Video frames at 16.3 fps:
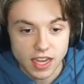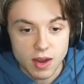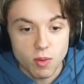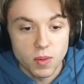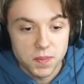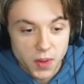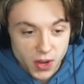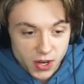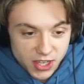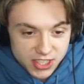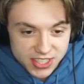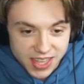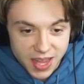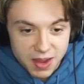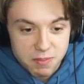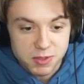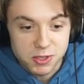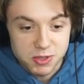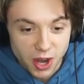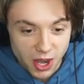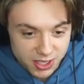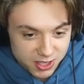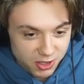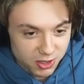I will punish them. Do
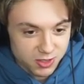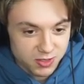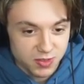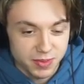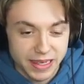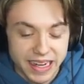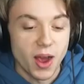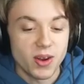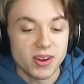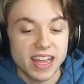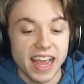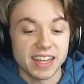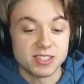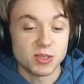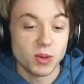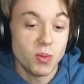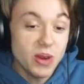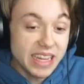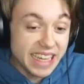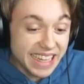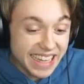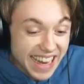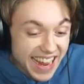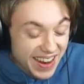not search for me. Okay, so we can...